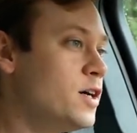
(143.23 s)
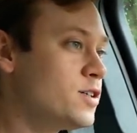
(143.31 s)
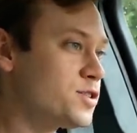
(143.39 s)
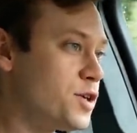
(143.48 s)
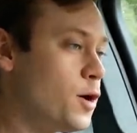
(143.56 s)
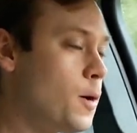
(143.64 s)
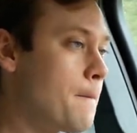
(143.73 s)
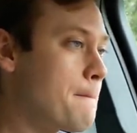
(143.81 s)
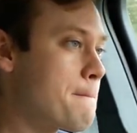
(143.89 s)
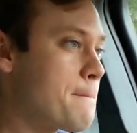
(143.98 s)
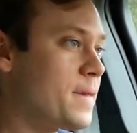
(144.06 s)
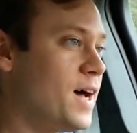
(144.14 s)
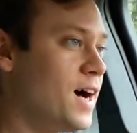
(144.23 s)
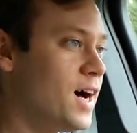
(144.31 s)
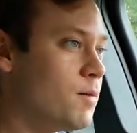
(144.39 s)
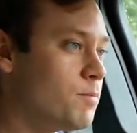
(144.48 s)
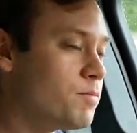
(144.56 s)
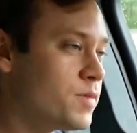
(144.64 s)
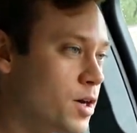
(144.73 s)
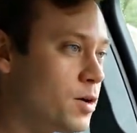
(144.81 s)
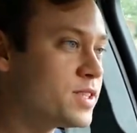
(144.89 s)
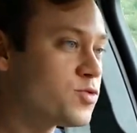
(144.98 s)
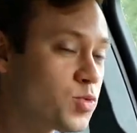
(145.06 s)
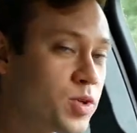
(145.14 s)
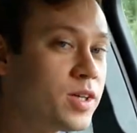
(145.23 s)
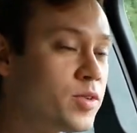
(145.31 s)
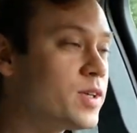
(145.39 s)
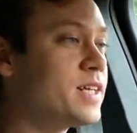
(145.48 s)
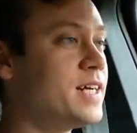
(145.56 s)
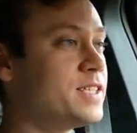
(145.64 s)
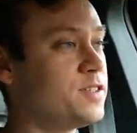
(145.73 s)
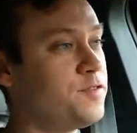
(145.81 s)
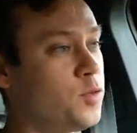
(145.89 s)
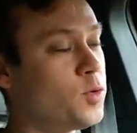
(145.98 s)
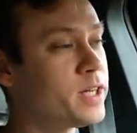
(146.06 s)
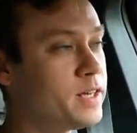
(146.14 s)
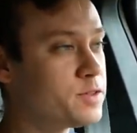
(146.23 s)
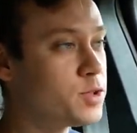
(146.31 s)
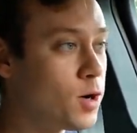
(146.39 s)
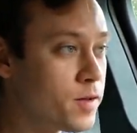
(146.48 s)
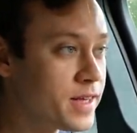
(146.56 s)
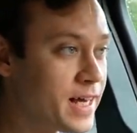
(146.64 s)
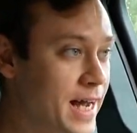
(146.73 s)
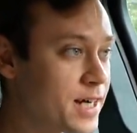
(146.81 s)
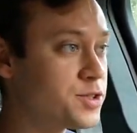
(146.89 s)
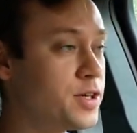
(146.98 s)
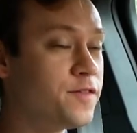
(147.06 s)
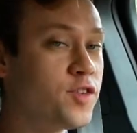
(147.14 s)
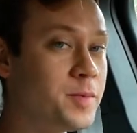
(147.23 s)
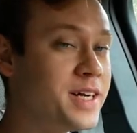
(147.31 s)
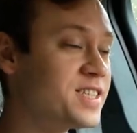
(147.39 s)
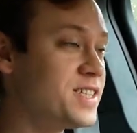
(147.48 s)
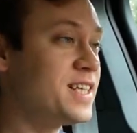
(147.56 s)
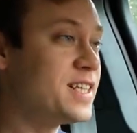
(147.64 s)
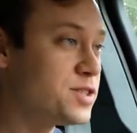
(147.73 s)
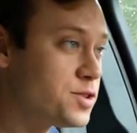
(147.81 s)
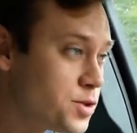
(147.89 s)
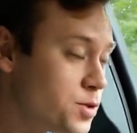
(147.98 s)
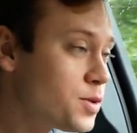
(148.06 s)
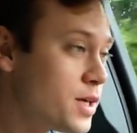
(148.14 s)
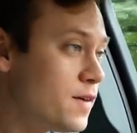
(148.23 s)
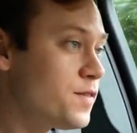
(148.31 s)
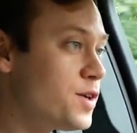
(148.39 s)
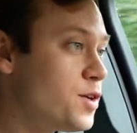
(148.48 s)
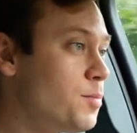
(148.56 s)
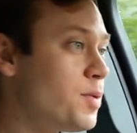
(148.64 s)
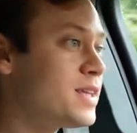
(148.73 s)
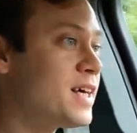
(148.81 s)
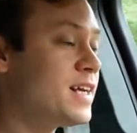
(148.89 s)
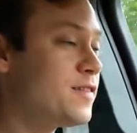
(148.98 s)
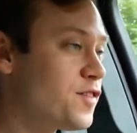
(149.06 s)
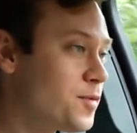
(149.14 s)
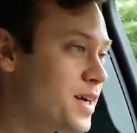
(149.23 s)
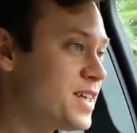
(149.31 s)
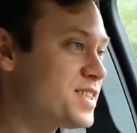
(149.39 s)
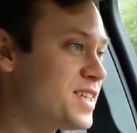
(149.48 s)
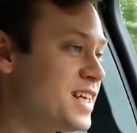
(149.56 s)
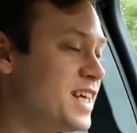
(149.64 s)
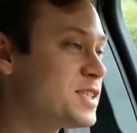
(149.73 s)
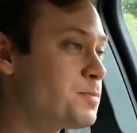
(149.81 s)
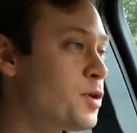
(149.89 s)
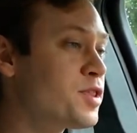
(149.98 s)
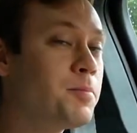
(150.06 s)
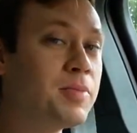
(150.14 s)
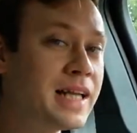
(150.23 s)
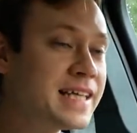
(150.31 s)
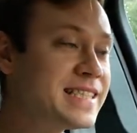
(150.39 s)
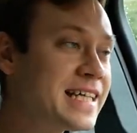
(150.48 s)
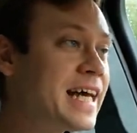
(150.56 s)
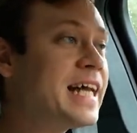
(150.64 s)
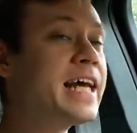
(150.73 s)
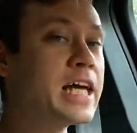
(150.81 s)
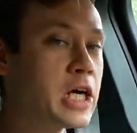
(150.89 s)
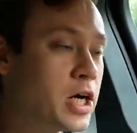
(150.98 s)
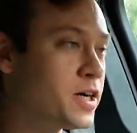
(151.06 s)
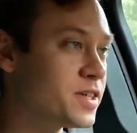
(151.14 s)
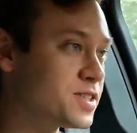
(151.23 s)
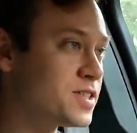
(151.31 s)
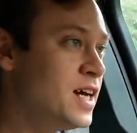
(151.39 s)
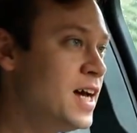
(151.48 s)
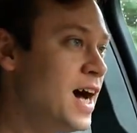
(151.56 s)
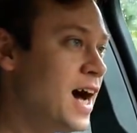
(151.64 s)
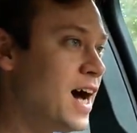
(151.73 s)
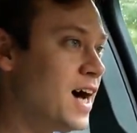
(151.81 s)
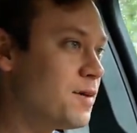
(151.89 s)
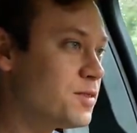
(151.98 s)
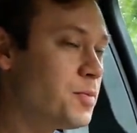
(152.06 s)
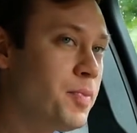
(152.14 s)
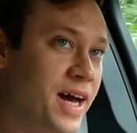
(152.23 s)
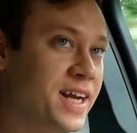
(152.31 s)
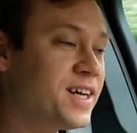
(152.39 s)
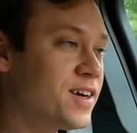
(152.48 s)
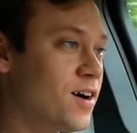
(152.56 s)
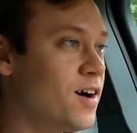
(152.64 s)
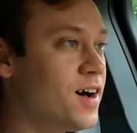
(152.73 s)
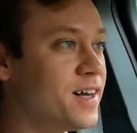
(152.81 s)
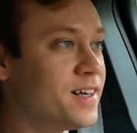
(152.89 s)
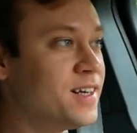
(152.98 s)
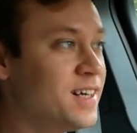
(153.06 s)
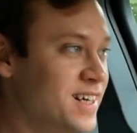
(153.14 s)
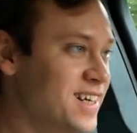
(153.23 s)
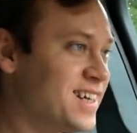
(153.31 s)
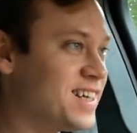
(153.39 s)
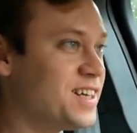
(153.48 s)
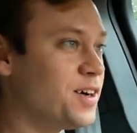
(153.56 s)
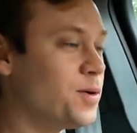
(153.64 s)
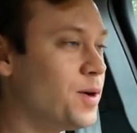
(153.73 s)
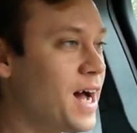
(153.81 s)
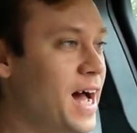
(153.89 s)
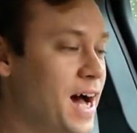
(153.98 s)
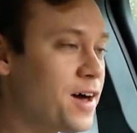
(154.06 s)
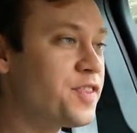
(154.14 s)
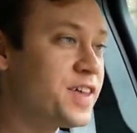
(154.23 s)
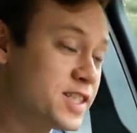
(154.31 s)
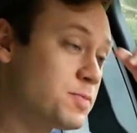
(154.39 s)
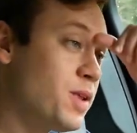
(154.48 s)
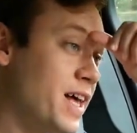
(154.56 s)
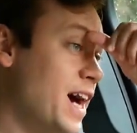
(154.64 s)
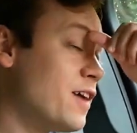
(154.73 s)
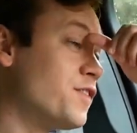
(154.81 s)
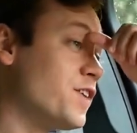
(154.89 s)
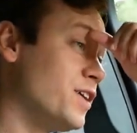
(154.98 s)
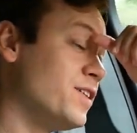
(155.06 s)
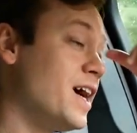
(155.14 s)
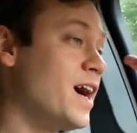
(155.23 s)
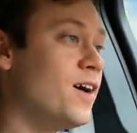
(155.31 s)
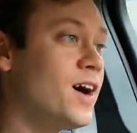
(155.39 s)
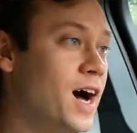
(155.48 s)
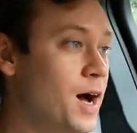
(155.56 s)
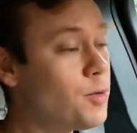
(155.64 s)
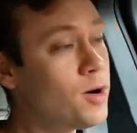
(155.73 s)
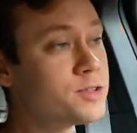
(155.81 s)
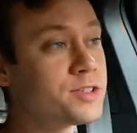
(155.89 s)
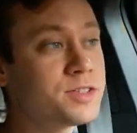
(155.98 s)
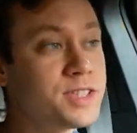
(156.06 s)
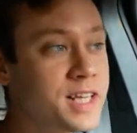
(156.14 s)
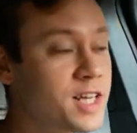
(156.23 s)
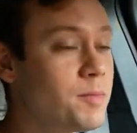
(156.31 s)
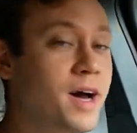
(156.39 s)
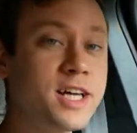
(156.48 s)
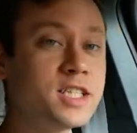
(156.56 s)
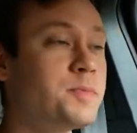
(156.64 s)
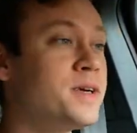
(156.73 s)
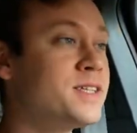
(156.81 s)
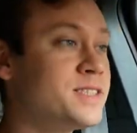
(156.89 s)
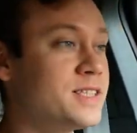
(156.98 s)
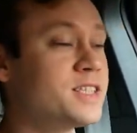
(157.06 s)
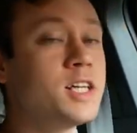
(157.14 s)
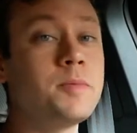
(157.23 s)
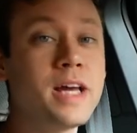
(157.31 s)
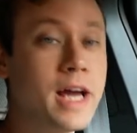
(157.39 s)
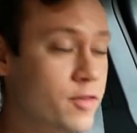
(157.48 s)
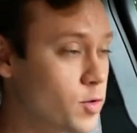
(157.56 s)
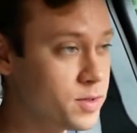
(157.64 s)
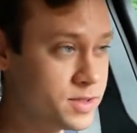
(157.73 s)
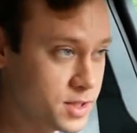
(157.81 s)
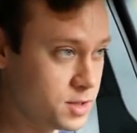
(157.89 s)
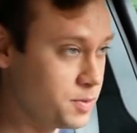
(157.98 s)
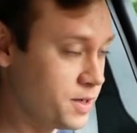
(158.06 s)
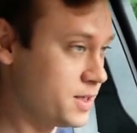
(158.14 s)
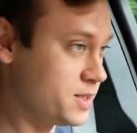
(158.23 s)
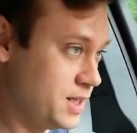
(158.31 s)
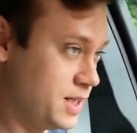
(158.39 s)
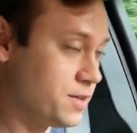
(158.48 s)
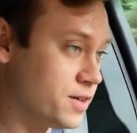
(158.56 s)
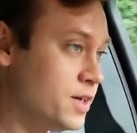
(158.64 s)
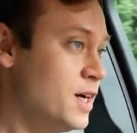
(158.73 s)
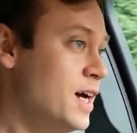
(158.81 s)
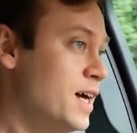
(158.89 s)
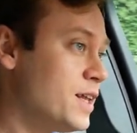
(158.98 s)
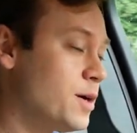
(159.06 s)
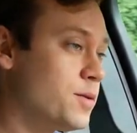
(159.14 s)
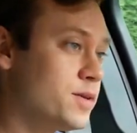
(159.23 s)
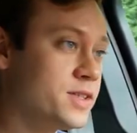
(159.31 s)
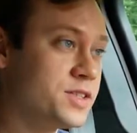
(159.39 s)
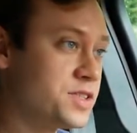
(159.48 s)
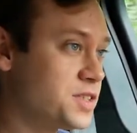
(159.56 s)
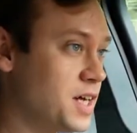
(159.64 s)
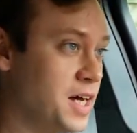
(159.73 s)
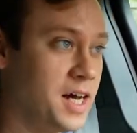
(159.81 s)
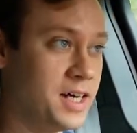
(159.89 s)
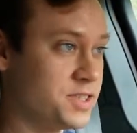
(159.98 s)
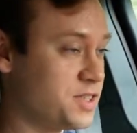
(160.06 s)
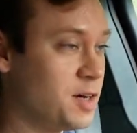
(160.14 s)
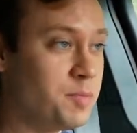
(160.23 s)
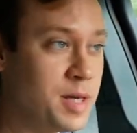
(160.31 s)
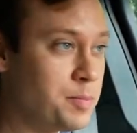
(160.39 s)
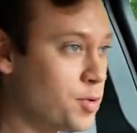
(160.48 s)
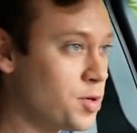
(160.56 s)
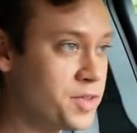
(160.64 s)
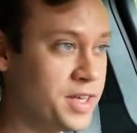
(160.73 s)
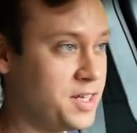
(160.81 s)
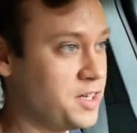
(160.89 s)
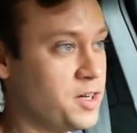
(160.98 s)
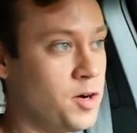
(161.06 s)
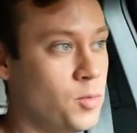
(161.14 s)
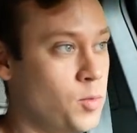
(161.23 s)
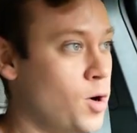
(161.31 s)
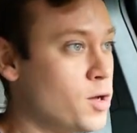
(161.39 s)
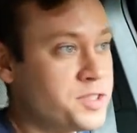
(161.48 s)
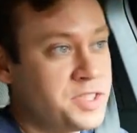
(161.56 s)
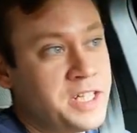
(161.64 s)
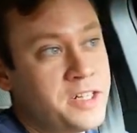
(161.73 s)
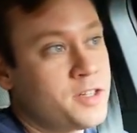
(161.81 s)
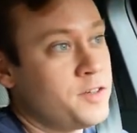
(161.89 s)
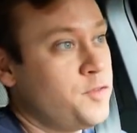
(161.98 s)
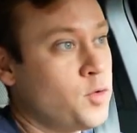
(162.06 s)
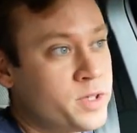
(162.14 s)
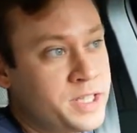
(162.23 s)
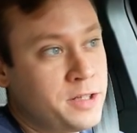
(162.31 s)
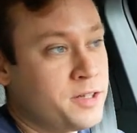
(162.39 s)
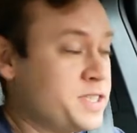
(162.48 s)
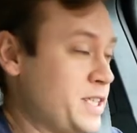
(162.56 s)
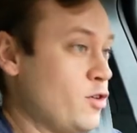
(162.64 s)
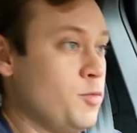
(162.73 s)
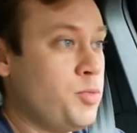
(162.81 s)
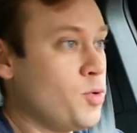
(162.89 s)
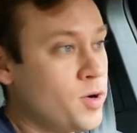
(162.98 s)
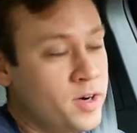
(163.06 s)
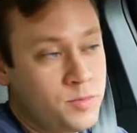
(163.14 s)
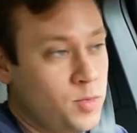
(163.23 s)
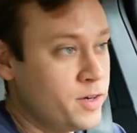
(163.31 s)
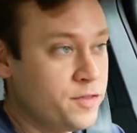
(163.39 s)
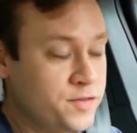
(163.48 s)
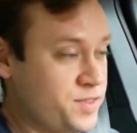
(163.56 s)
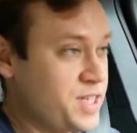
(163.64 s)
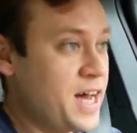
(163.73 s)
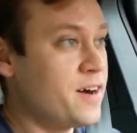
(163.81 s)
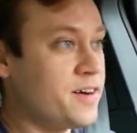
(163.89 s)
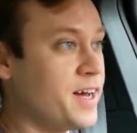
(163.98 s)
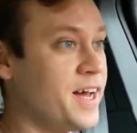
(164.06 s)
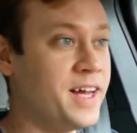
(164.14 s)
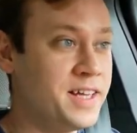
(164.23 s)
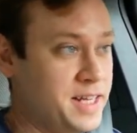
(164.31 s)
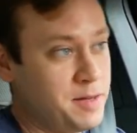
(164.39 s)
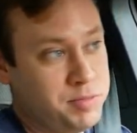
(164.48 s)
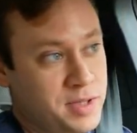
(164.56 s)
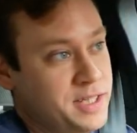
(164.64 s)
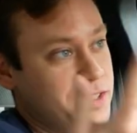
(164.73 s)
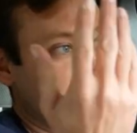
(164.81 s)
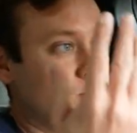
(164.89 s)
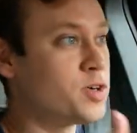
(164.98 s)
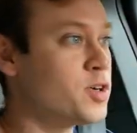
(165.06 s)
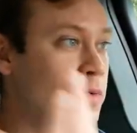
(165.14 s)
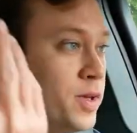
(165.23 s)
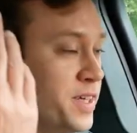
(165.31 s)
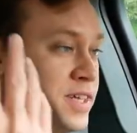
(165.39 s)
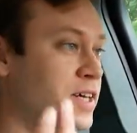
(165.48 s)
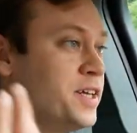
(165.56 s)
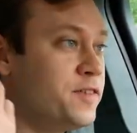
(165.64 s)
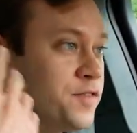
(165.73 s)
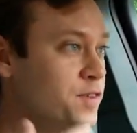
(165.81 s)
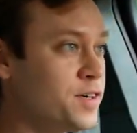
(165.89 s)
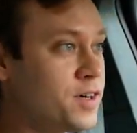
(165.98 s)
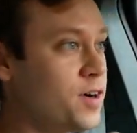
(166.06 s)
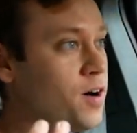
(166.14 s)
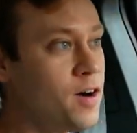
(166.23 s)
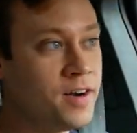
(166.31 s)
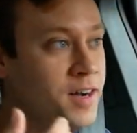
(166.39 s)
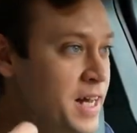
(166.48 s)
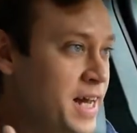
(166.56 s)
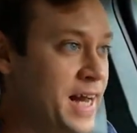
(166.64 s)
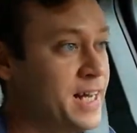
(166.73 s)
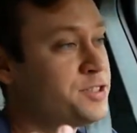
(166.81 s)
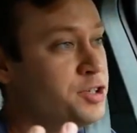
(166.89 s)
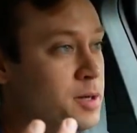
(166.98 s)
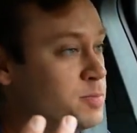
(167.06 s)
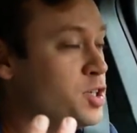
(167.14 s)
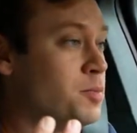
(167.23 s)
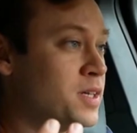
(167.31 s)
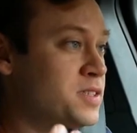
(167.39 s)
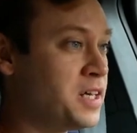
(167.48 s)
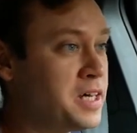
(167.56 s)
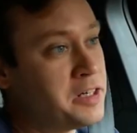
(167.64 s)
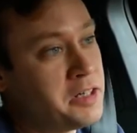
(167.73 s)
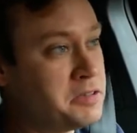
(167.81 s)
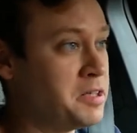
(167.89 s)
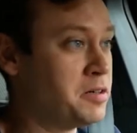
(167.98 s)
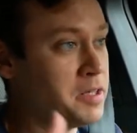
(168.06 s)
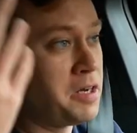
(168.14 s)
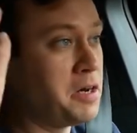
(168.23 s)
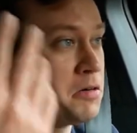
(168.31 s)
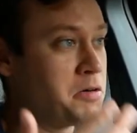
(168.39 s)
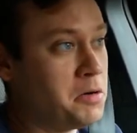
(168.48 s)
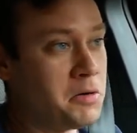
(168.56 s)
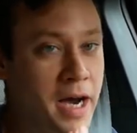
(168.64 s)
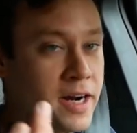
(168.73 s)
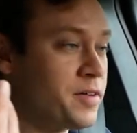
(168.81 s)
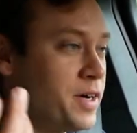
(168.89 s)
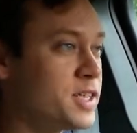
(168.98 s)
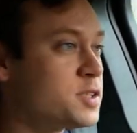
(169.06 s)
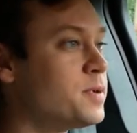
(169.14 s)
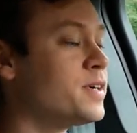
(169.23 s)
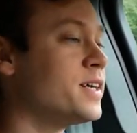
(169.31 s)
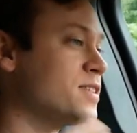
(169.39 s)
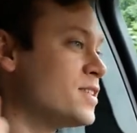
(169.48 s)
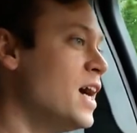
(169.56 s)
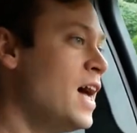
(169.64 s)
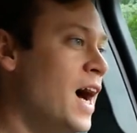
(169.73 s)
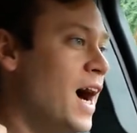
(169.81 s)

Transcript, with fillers: So, um, you know, it's really, really nice that Ford gives you all the extra information they do give you, but that information is both a blessing and a curse, um, depending on, you know, how things play out for you. Now, I will also say that my experience isn't going to be everyone's experience either. There was uh, some people that, you know, waltzed into their Ford dealer because they were bored one Saturday and they placed an order willy nilly for a car and it showed up two months later and they're like, oh, cool, I had a great experience.